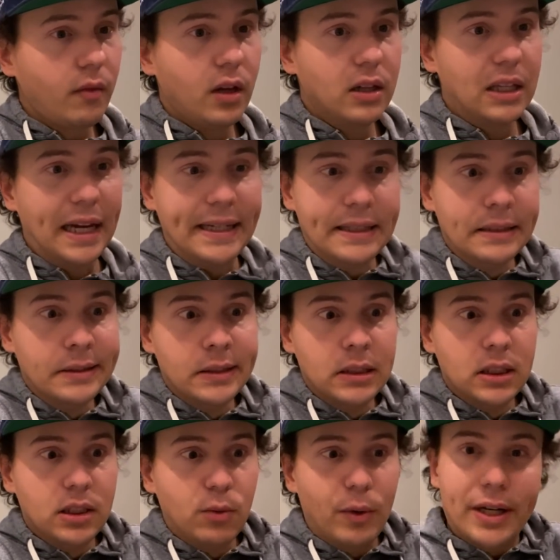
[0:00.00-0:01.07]
like
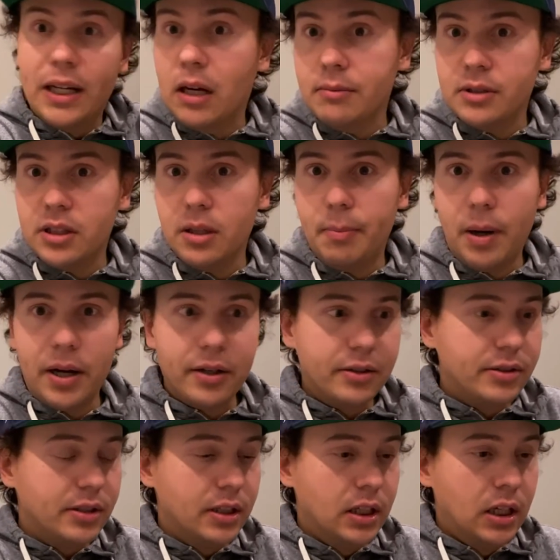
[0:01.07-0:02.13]
when it comes to the
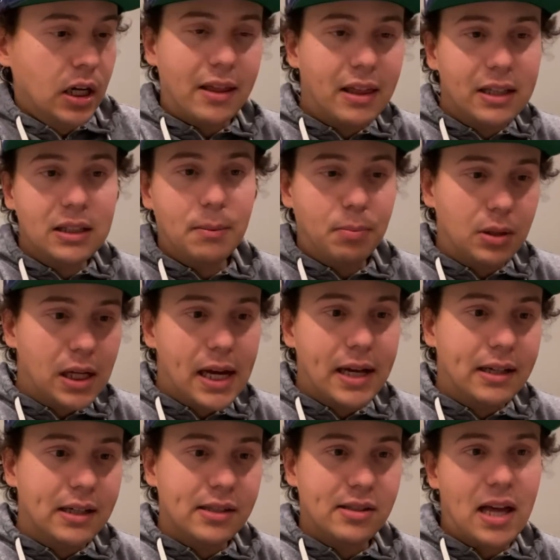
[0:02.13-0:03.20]
putters, I think the
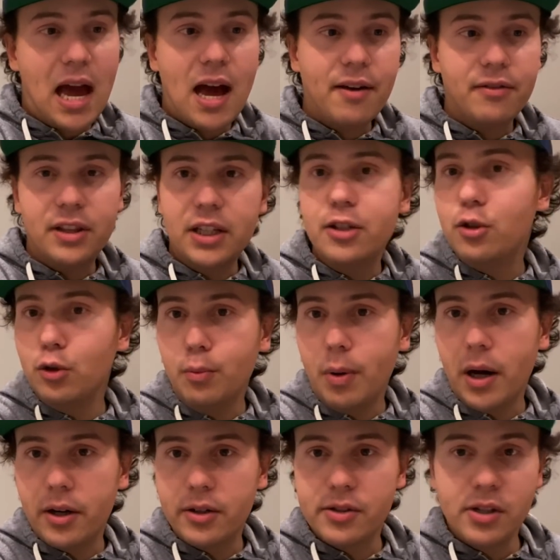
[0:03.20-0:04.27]
plan is to have these two
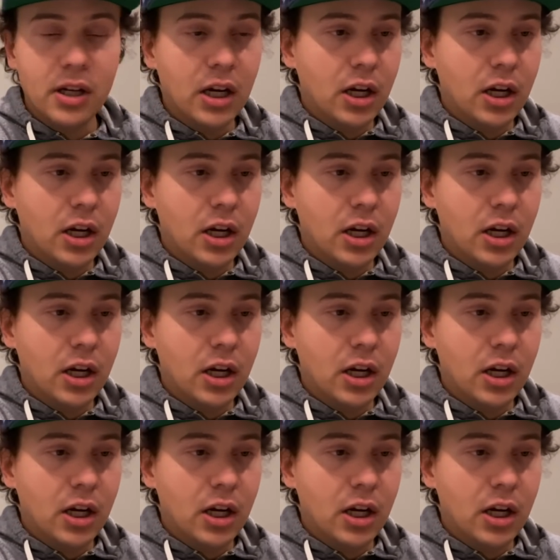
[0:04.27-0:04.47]
putters.